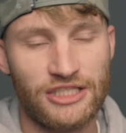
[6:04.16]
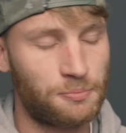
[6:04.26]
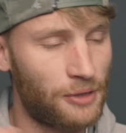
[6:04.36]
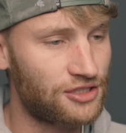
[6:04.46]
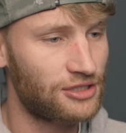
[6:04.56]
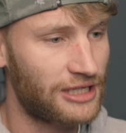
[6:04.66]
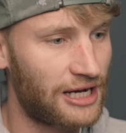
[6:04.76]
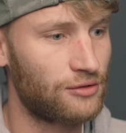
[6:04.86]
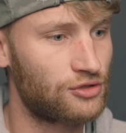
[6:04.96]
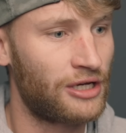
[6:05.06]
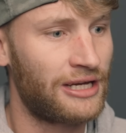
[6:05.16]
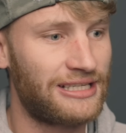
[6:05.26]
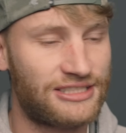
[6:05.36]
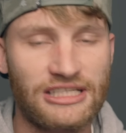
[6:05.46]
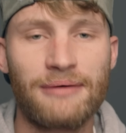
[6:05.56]
A spot account
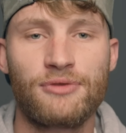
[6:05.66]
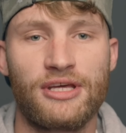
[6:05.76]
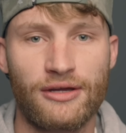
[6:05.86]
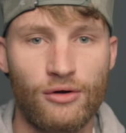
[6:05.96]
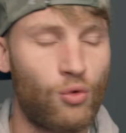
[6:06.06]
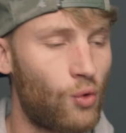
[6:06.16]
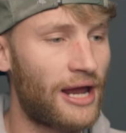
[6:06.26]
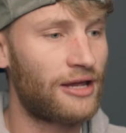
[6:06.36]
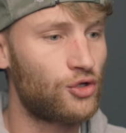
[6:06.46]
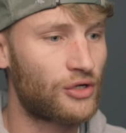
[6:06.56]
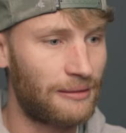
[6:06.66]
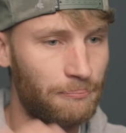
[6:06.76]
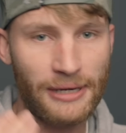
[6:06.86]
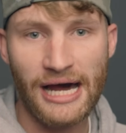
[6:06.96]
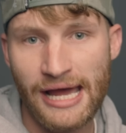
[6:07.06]
is something where you can
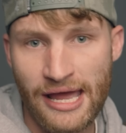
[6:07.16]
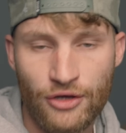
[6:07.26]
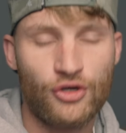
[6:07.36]
buy,